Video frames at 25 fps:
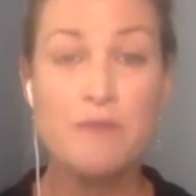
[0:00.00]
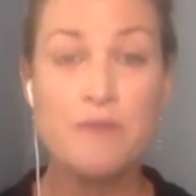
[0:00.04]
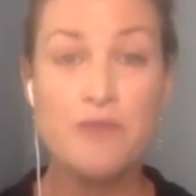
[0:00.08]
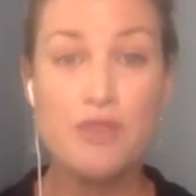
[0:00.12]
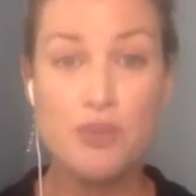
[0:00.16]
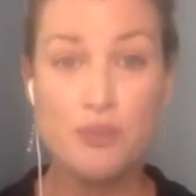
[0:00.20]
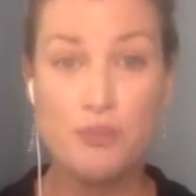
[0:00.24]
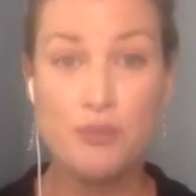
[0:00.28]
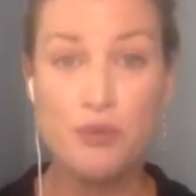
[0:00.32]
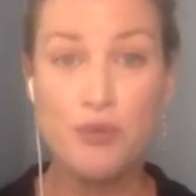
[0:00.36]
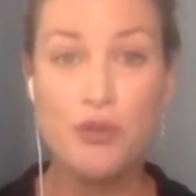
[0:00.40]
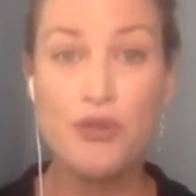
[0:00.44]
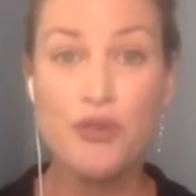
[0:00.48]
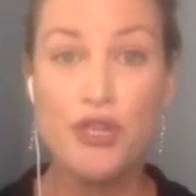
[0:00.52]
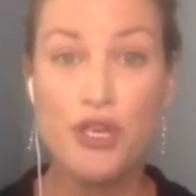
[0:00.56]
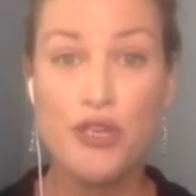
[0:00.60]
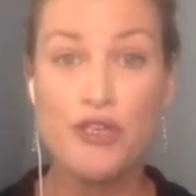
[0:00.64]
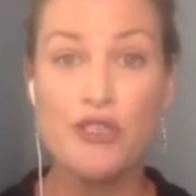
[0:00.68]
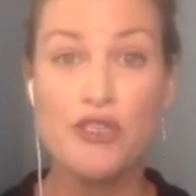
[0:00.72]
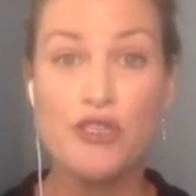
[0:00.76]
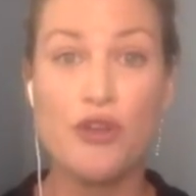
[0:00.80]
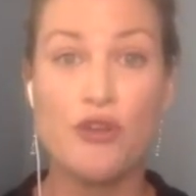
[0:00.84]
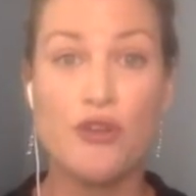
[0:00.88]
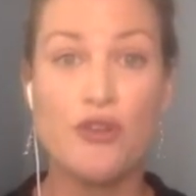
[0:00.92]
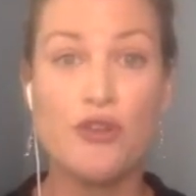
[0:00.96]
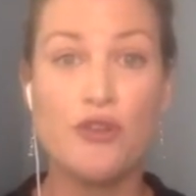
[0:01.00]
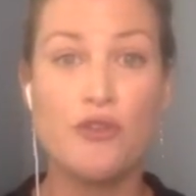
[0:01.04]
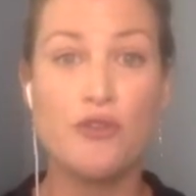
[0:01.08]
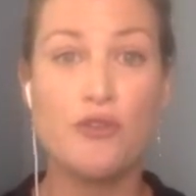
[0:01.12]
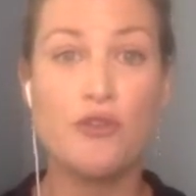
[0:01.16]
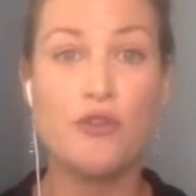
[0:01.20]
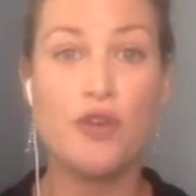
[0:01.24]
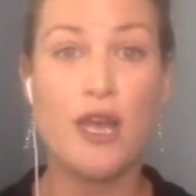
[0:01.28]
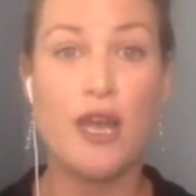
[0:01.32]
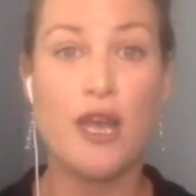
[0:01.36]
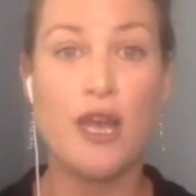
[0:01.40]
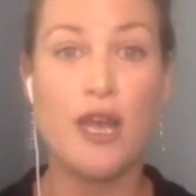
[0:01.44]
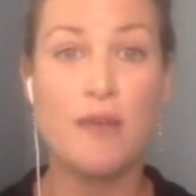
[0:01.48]
to put those on
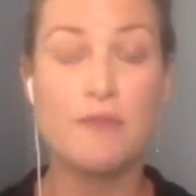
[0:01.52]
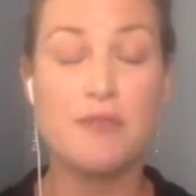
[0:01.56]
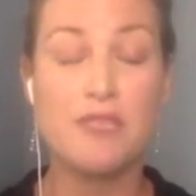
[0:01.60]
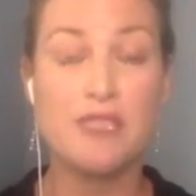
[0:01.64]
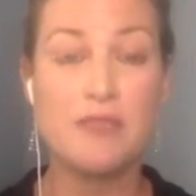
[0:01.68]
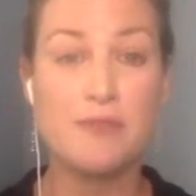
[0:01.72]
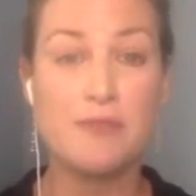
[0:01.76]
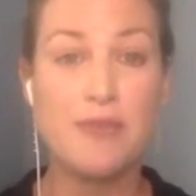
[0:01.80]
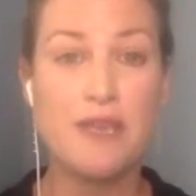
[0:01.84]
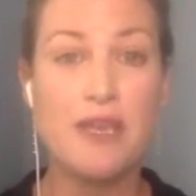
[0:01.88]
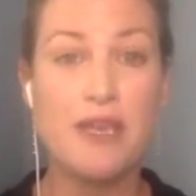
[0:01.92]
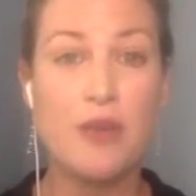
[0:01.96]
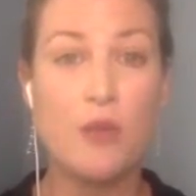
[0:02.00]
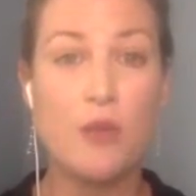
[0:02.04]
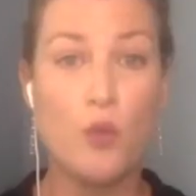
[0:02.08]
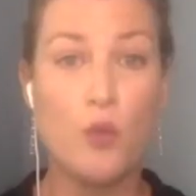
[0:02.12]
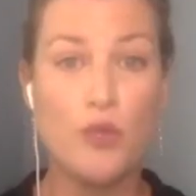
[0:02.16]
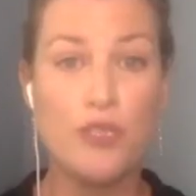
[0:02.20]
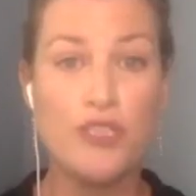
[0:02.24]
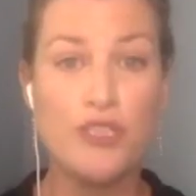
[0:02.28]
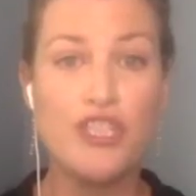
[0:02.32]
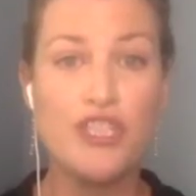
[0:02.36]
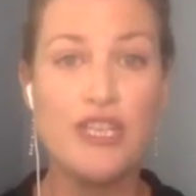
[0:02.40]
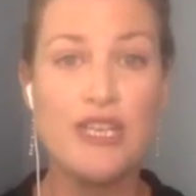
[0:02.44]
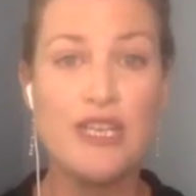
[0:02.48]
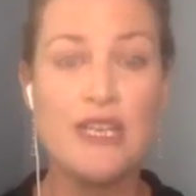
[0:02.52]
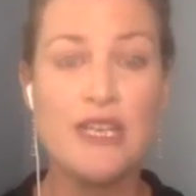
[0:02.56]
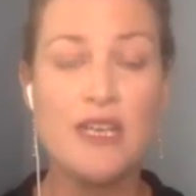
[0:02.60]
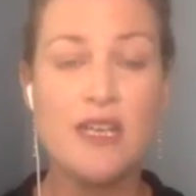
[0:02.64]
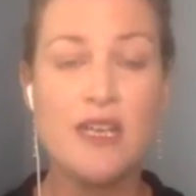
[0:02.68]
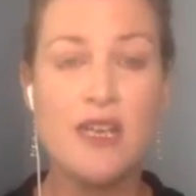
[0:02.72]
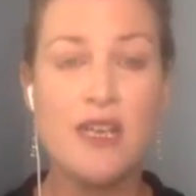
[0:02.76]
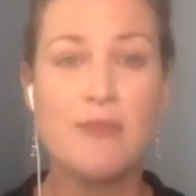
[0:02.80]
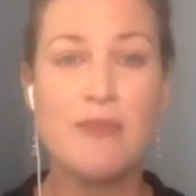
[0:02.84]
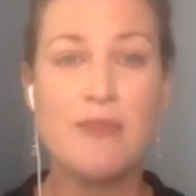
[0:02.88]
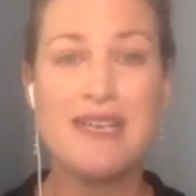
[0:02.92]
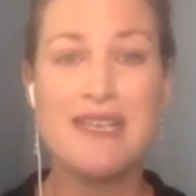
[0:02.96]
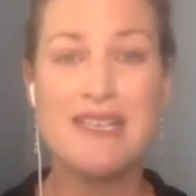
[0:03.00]
your um, speaker one sheet
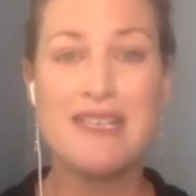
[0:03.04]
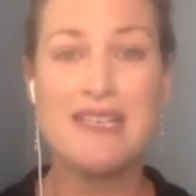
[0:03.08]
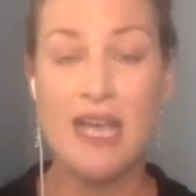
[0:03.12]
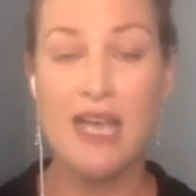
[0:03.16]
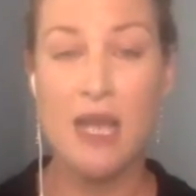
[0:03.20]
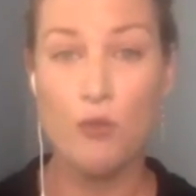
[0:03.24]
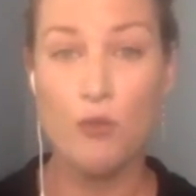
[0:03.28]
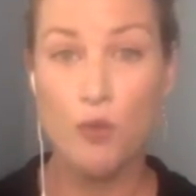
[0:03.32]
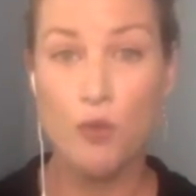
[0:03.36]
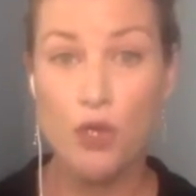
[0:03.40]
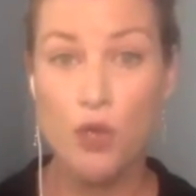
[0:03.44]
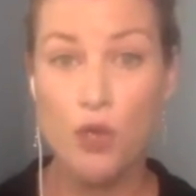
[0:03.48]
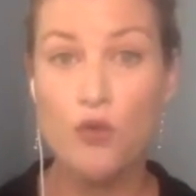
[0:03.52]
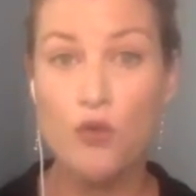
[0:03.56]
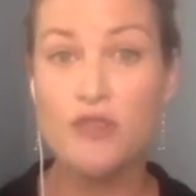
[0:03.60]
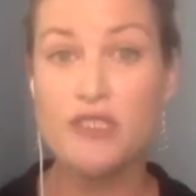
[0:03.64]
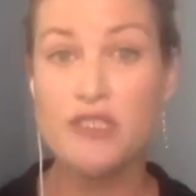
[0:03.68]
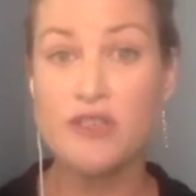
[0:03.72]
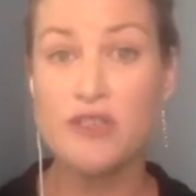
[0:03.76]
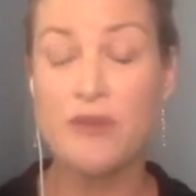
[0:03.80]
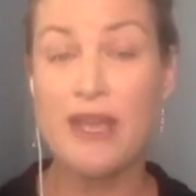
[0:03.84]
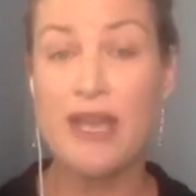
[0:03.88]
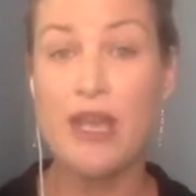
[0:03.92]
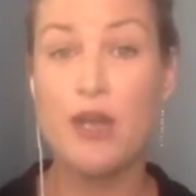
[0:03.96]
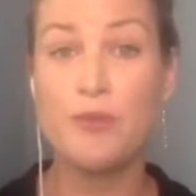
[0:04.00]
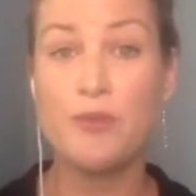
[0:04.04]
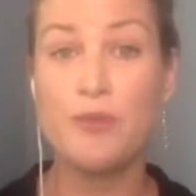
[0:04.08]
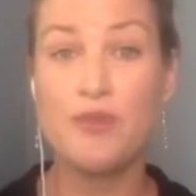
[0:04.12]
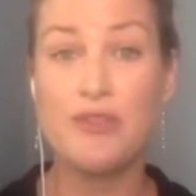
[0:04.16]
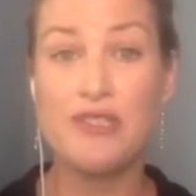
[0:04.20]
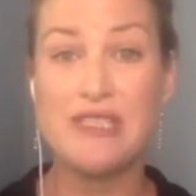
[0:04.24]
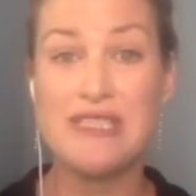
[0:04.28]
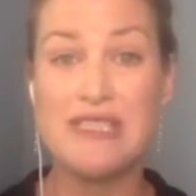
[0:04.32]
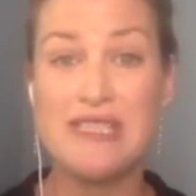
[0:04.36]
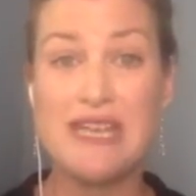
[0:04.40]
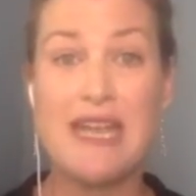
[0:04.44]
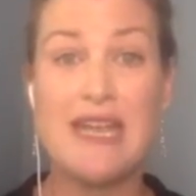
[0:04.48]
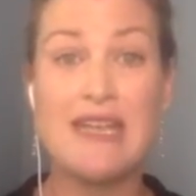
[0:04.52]
because that will also help you
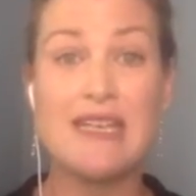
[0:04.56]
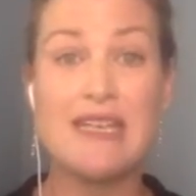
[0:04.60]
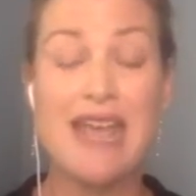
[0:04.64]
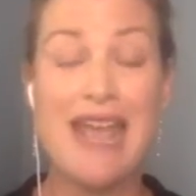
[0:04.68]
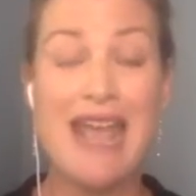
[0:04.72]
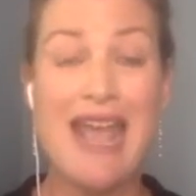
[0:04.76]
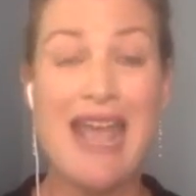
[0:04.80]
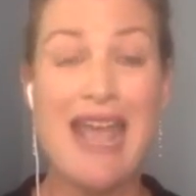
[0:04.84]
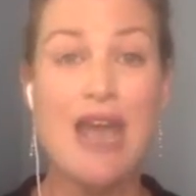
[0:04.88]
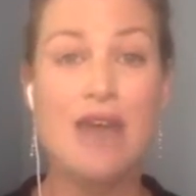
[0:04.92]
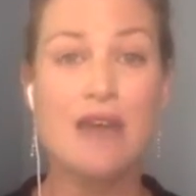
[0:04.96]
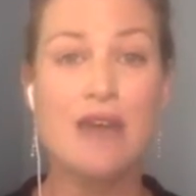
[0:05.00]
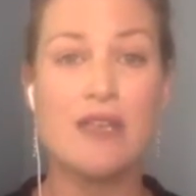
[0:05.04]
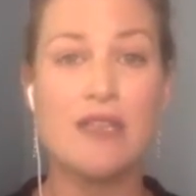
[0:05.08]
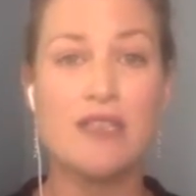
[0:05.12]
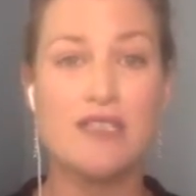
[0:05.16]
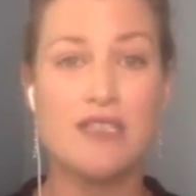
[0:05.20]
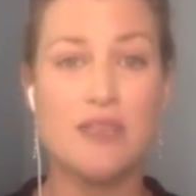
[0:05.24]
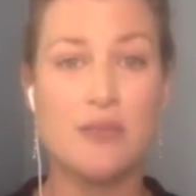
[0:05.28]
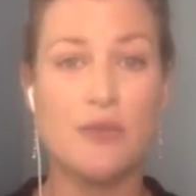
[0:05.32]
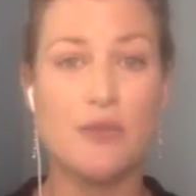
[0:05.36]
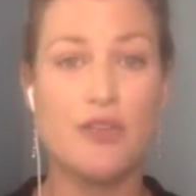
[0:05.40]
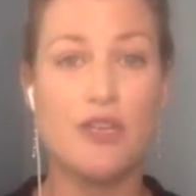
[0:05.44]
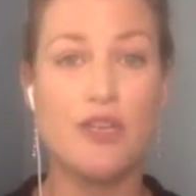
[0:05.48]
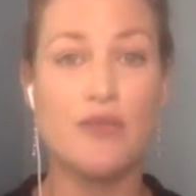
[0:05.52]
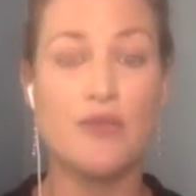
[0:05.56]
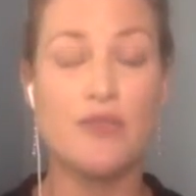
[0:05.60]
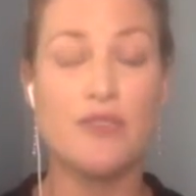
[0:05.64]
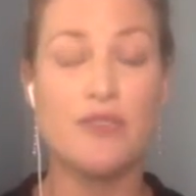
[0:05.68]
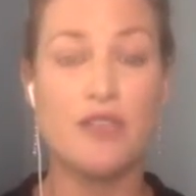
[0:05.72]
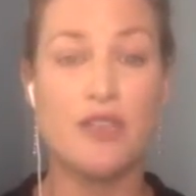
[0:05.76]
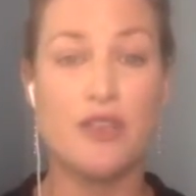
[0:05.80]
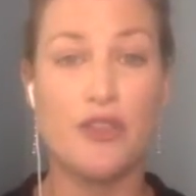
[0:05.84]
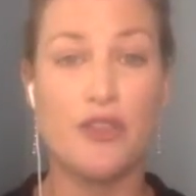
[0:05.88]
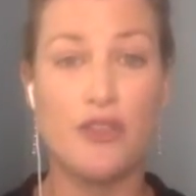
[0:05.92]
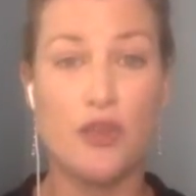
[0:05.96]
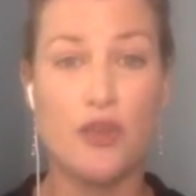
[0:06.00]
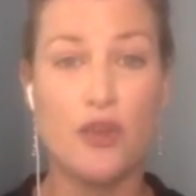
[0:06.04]
stand out as someone who has
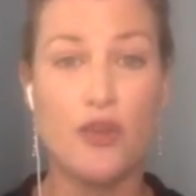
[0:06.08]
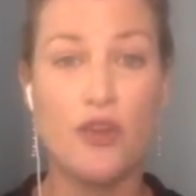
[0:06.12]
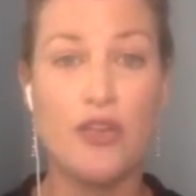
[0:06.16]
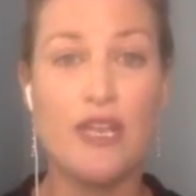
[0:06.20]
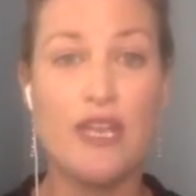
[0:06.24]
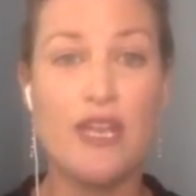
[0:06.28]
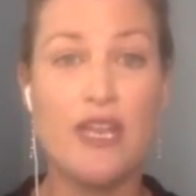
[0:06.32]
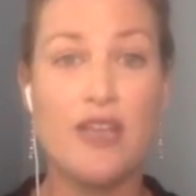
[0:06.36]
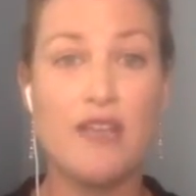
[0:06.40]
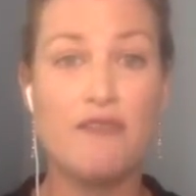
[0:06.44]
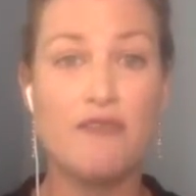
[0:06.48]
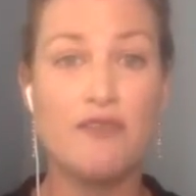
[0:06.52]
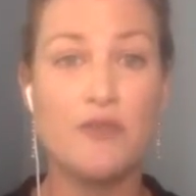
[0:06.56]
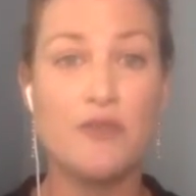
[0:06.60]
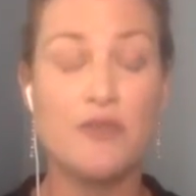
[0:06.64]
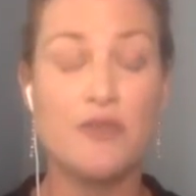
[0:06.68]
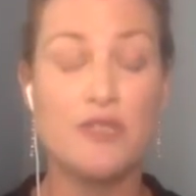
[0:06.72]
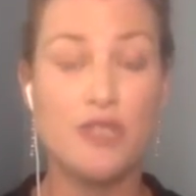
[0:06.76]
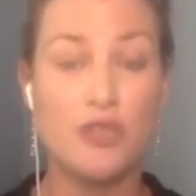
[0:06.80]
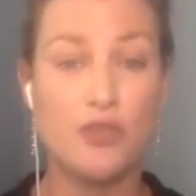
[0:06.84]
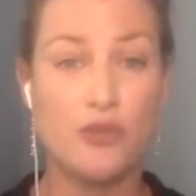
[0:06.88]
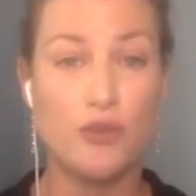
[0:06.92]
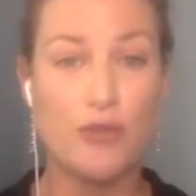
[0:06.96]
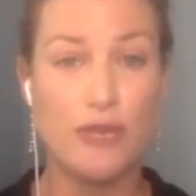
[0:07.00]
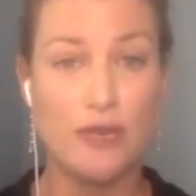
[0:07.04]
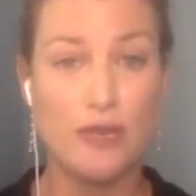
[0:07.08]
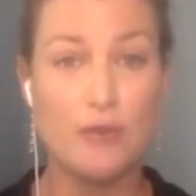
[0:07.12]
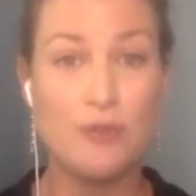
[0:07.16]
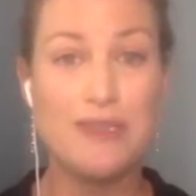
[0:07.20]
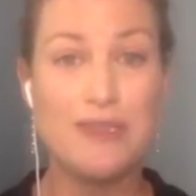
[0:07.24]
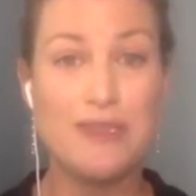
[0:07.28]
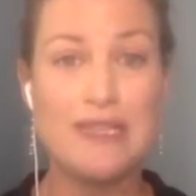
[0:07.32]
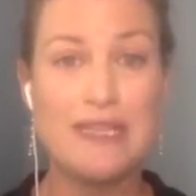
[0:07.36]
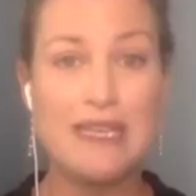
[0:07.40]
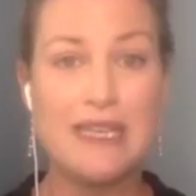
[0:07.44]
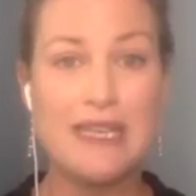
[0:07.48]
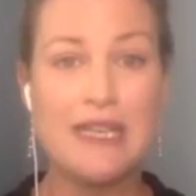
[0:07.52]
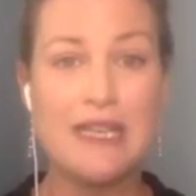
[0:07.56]
authority, influence, and
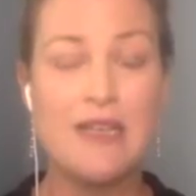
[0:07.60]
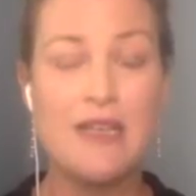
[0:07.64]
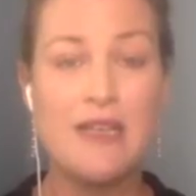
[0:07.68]
credibility